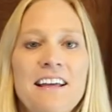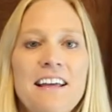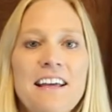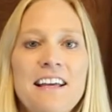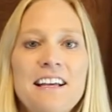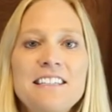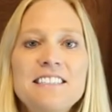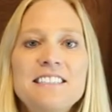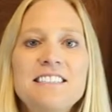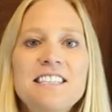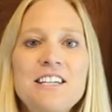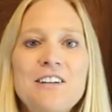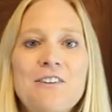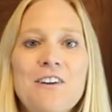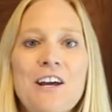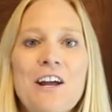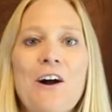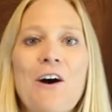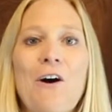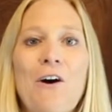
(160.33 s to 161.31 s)
Is the
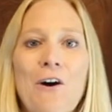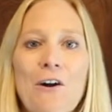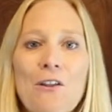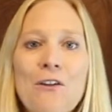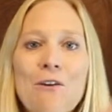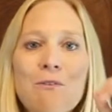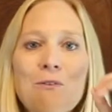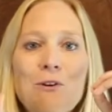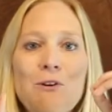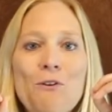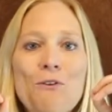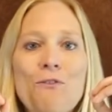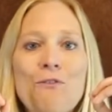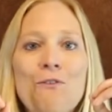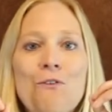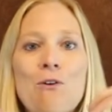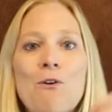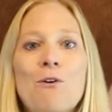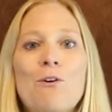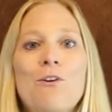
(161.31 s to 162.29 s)
unit on the
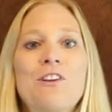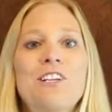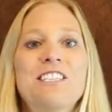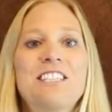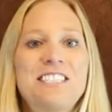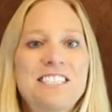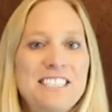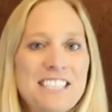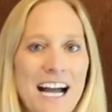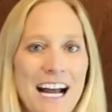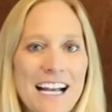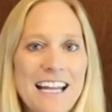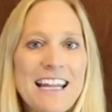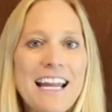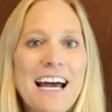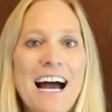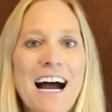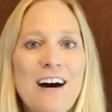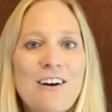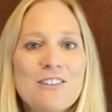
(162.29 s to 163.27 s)
roof or the side of
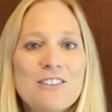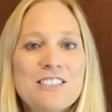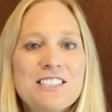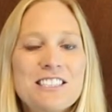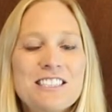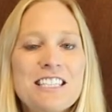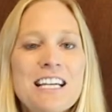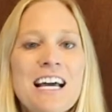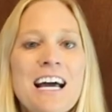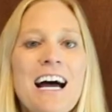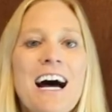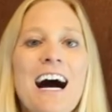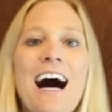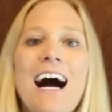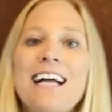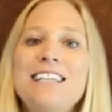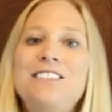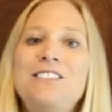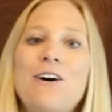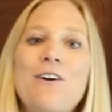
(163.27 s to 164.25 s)
the house?
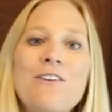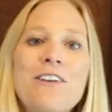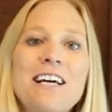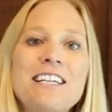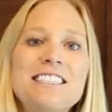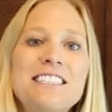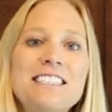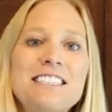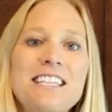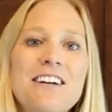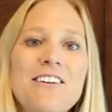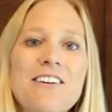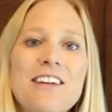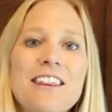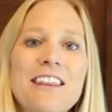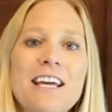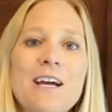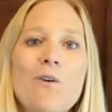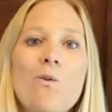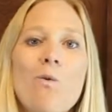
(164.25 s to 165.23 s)
I don't
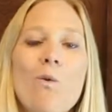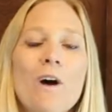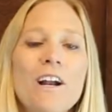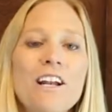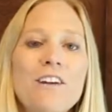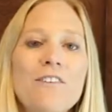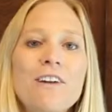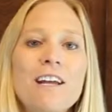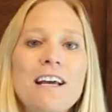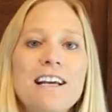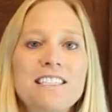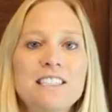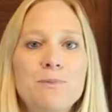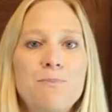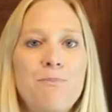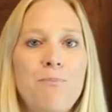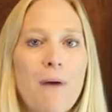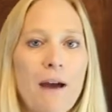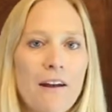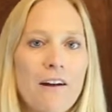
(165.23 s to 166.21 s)
necessarily think one unit
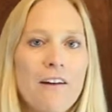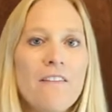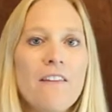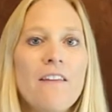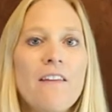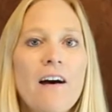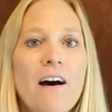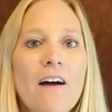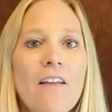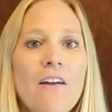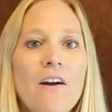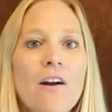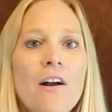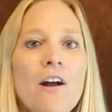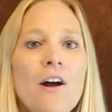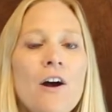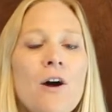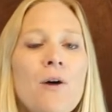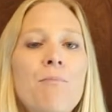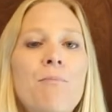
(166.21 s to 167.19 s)
is better than the other,
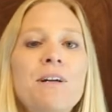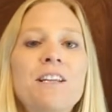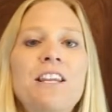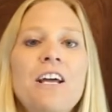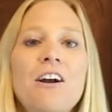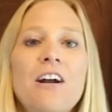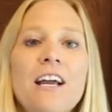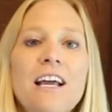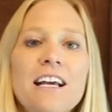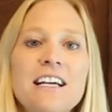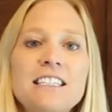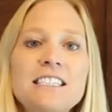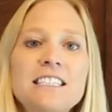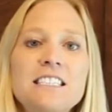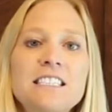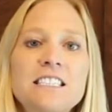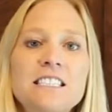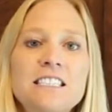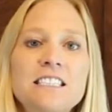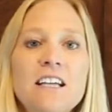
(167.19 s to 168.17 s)
but there
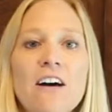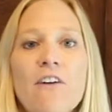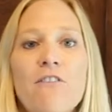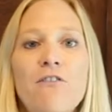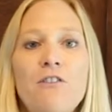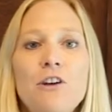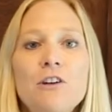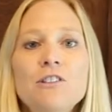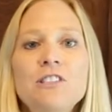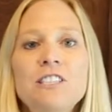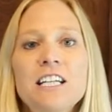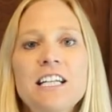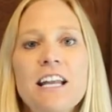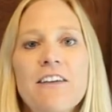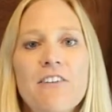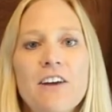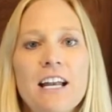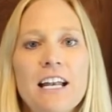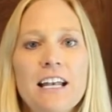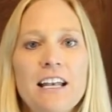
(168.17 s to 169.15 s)
is a few
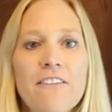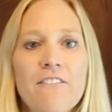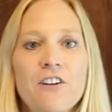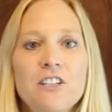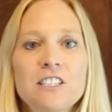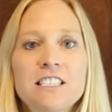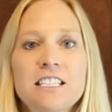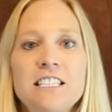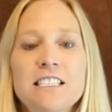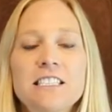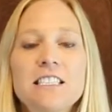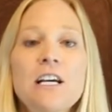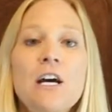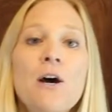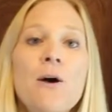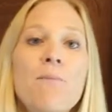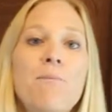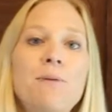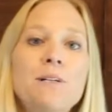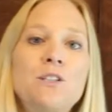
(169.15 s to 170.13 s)
significant differences
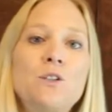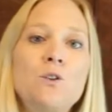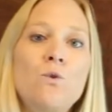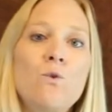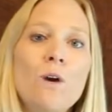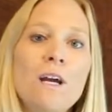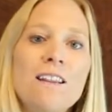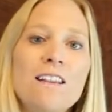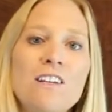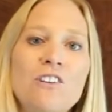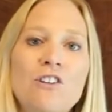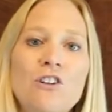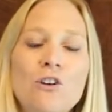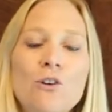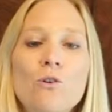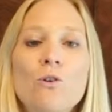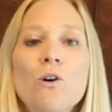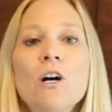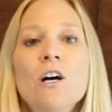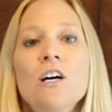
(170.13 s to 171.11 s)
between the
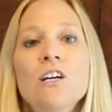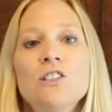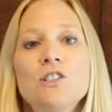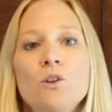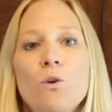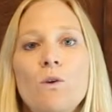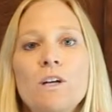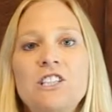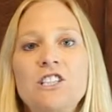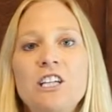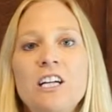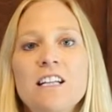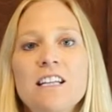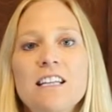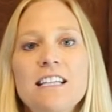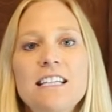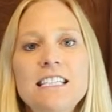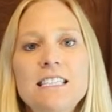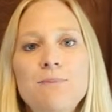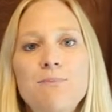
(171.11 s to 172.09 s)
two, so we should
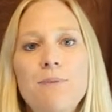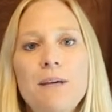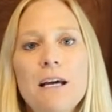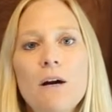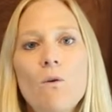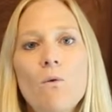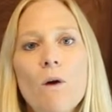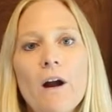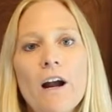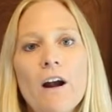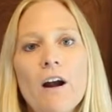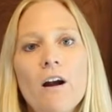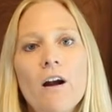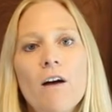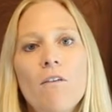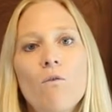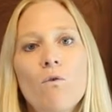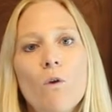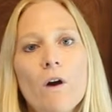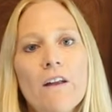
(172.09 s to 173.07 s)
at least be
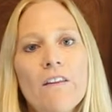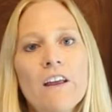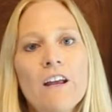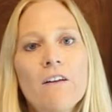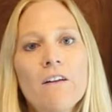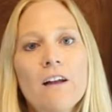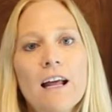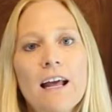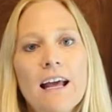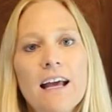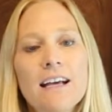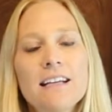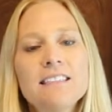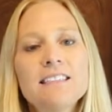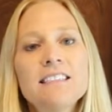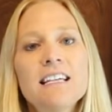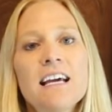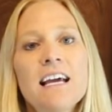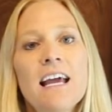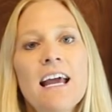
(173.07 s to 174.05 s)
aware of where the unit
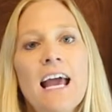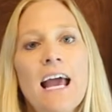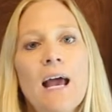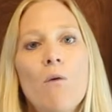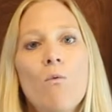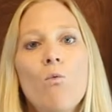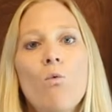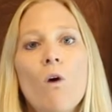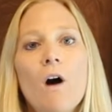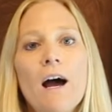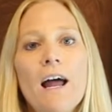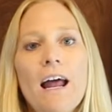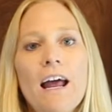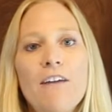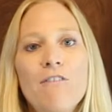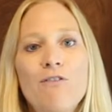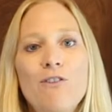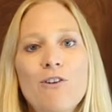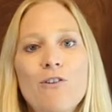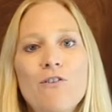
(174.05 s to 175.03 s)
is and what
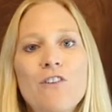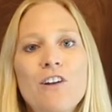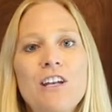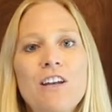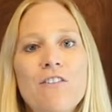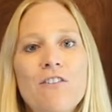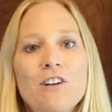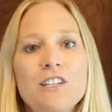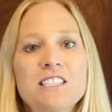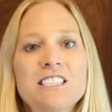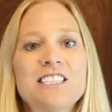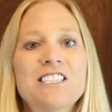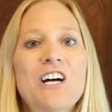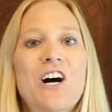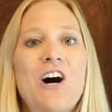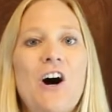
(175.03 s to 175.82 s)
a few of the differences